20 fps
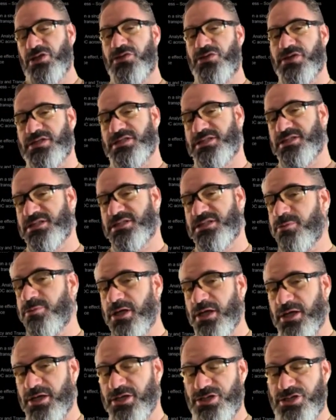the
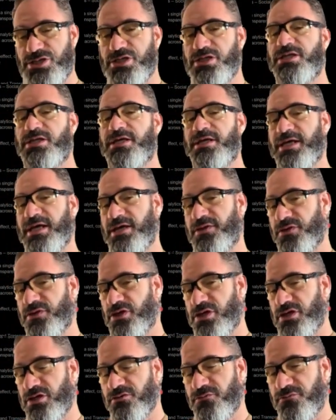stimulation and the
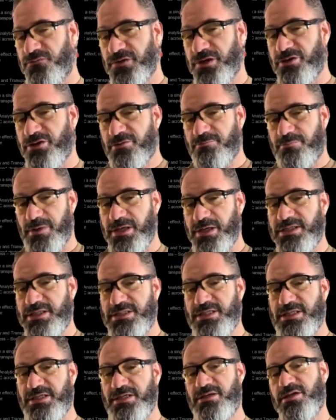
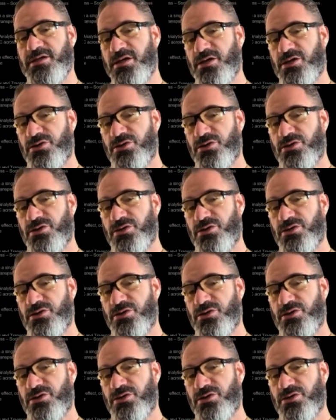configurability